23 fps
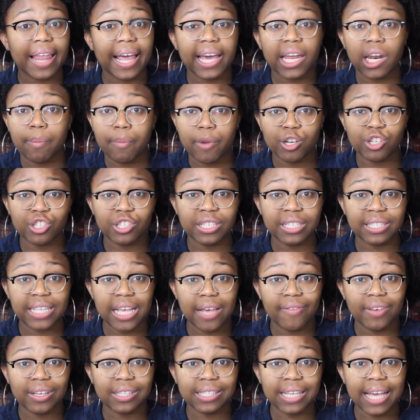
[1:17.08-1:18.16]
like an emergency
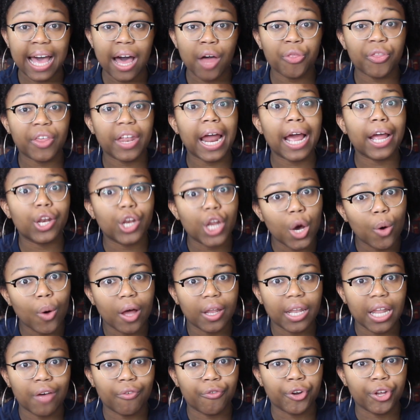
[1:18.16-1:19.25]
savings account that I know
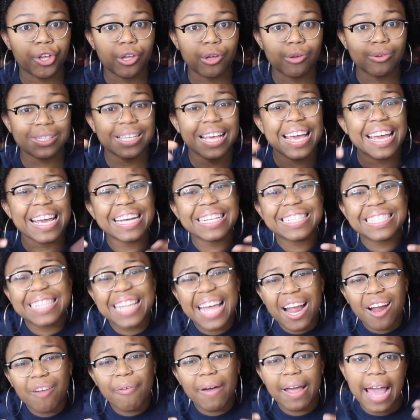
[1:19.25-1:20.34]
I'll never use. It's
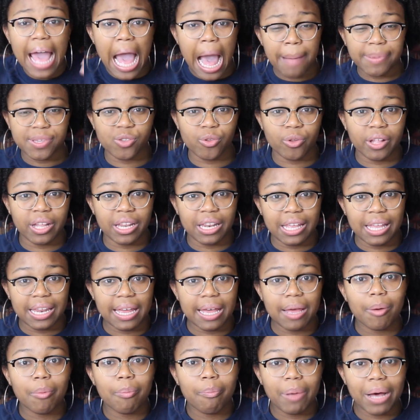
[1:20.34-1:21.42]
there if I absolutely need
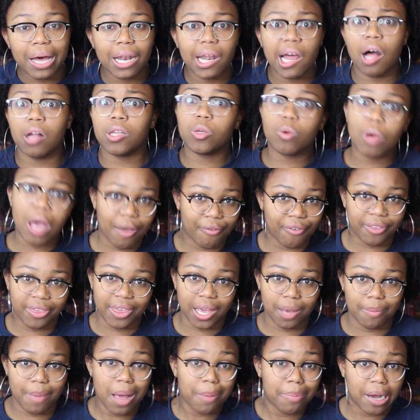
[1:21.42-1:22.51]
it, but I'll do
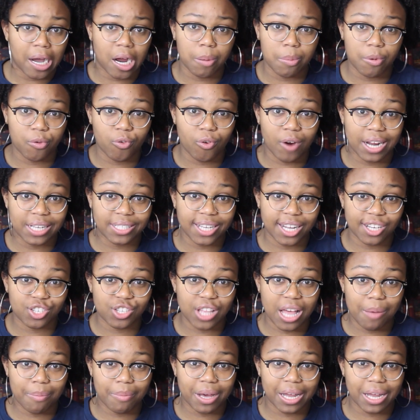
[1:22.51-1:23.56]
everything in my power before I touch that